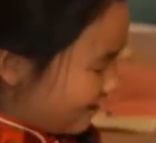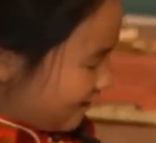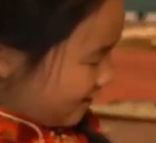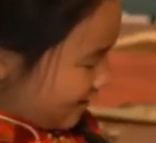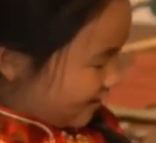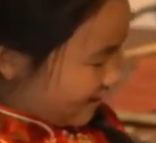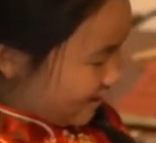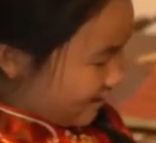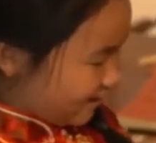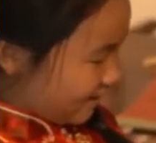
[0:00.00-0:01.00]
grams
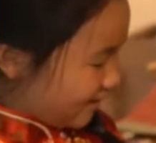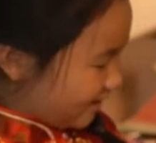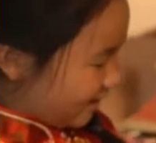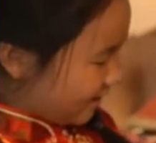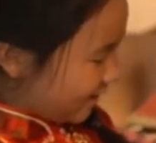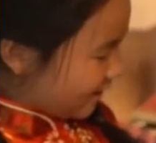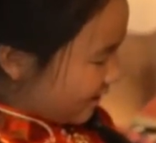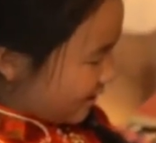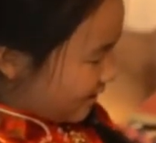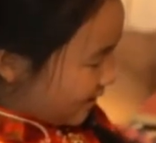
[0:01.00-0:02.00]
3.5
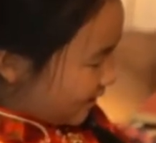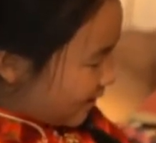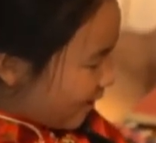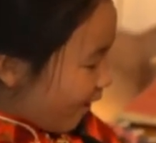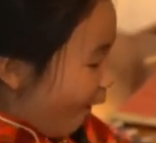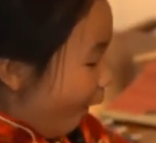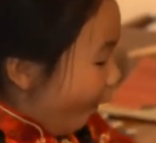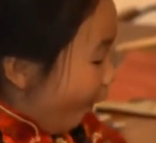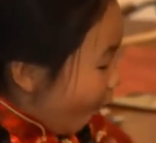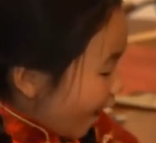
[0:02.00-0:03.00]
oz.
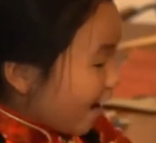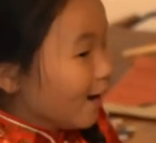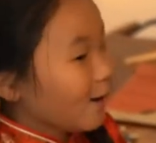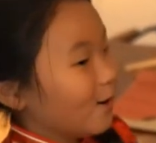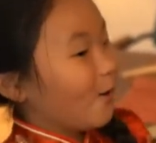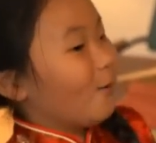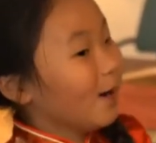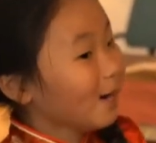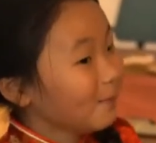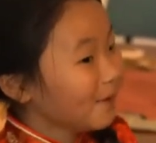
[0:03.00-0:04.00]
However, the
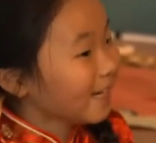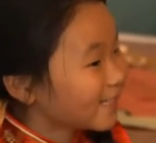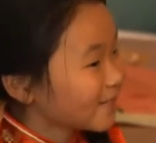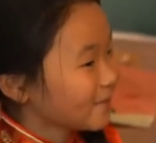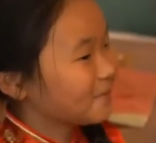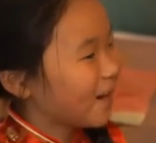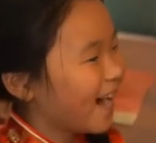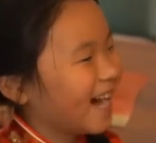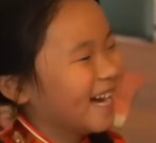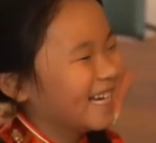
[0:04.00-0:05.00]
average whole fried
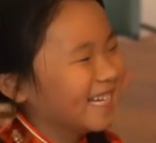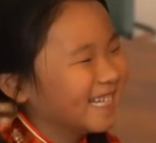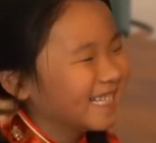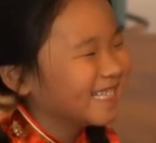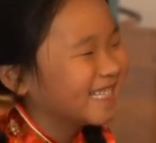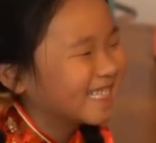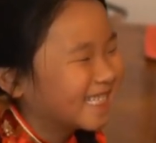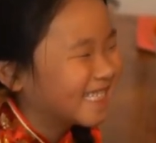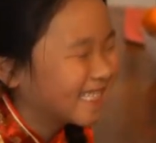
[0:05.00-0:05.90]
chicken contains